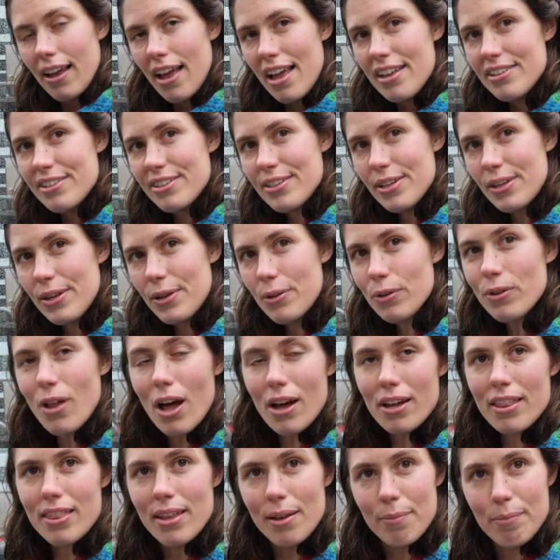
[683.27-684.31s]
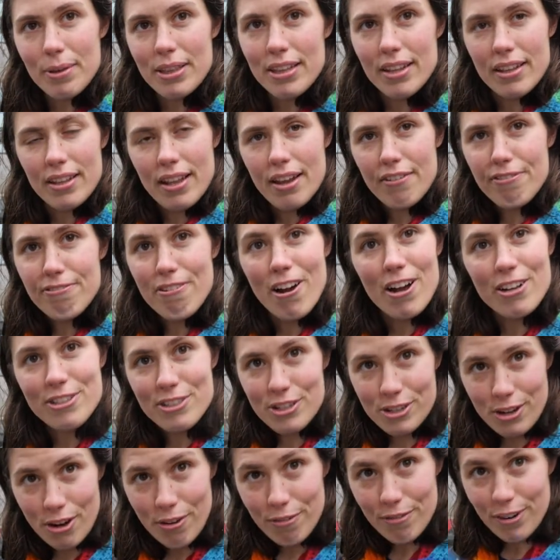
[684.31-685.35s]
until you lock them, and then they're
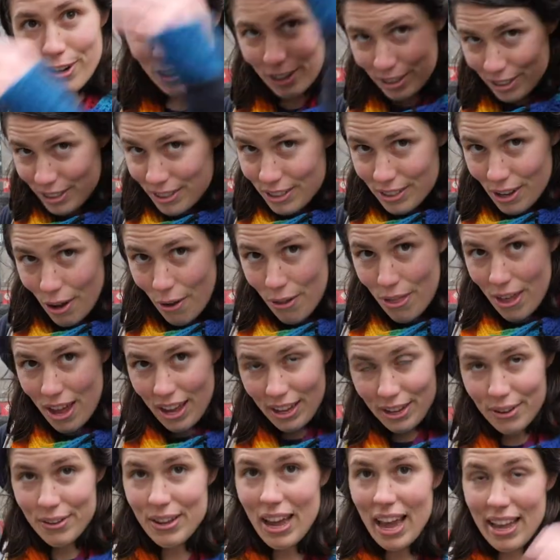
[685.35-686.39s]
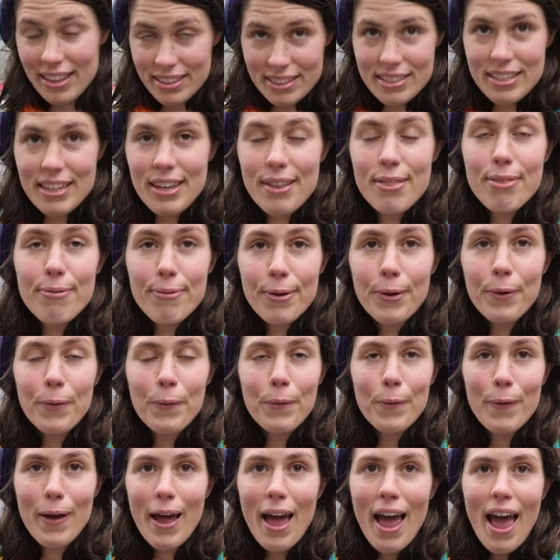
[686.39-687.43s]
crossed over so that you oh, can't see
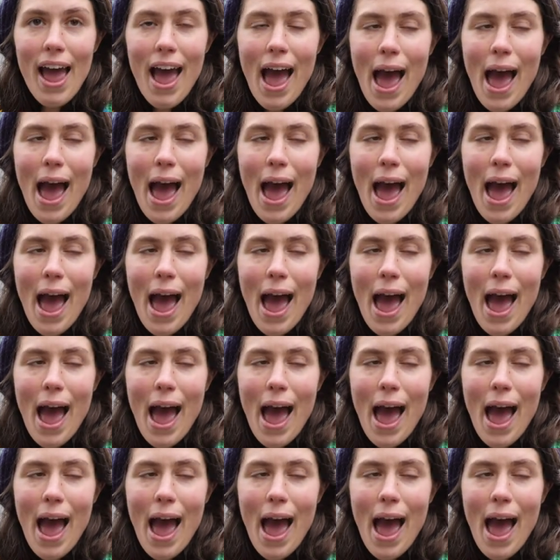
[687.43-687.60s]
through.